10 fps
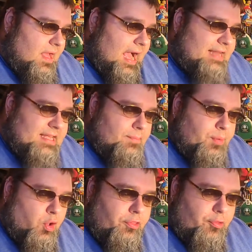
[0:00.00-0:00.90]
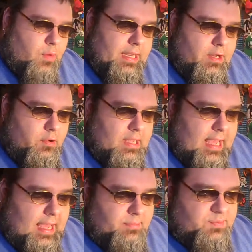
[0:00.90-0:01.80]
I did pull 3 new
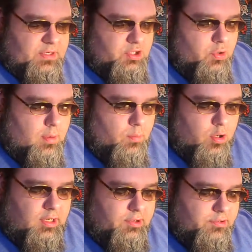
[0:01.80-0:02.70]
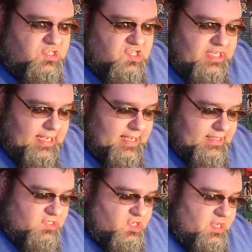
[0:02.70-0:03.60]
games, but 2 of them were loose
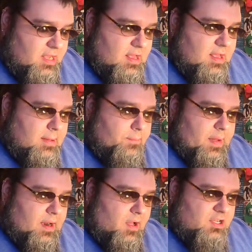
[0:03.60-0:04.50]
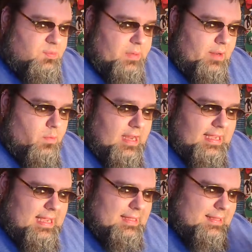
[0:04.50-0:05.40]
disc. But I'll explain when I
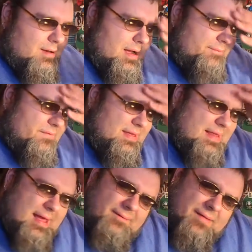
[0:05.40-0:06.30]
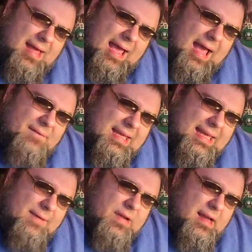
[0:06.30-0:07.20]
get there. I haven't
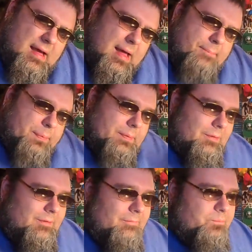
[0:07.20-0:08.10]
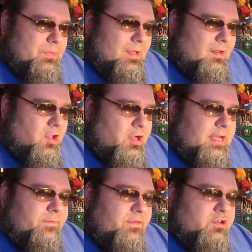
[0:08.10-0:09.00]
given up
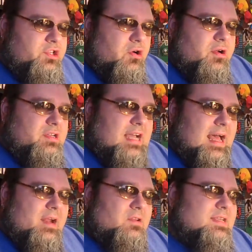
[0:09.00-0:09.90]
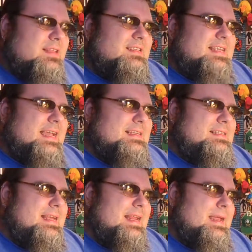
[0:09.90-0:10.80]
looking for certain titles on the Sega
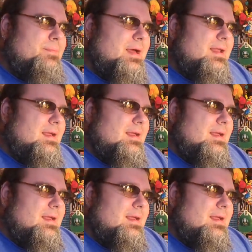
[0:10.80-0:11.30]
CD, but